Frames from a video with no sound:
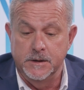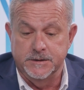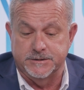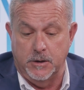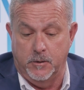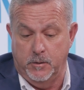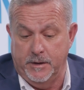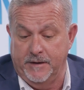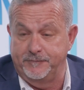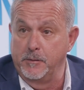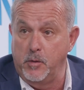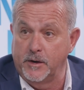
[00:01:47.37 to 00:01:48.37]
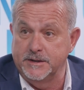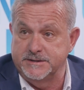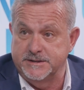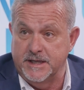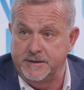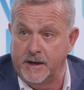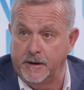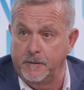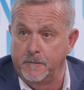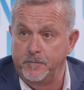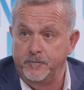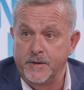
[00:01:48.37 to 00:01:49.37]
So if the mortgage is in
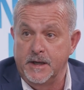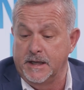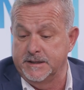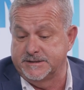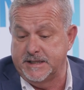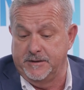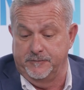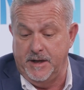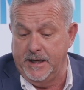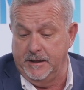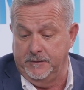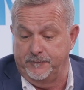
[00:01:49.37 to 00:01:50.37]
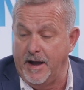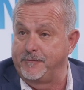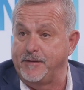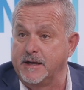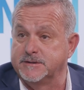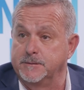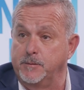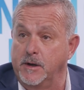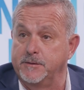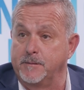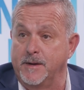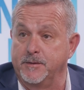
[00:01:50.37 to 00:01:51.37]
there, instead of needing $5,000 a
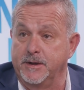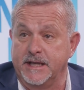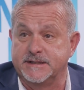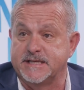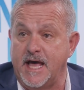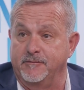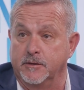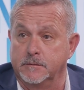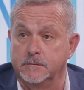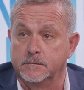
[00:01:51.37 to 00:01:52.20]
month, maybe you need $7,000.